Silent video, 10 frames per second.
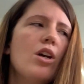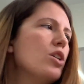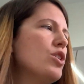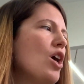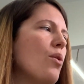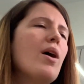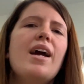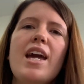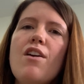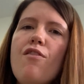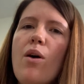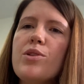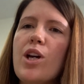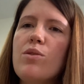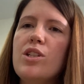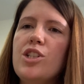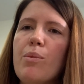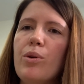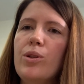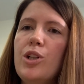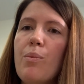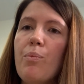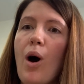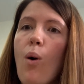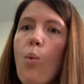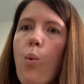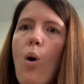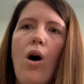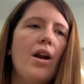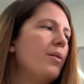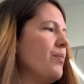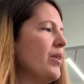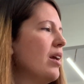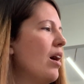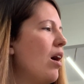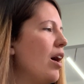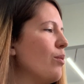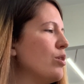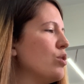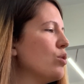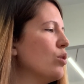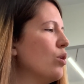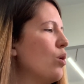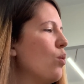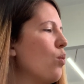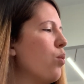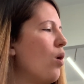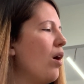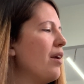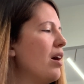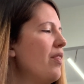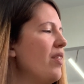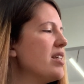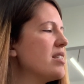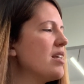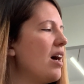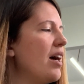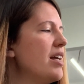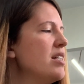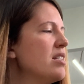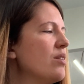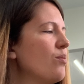So if I was going to double number 1, I would draw 1 on this side.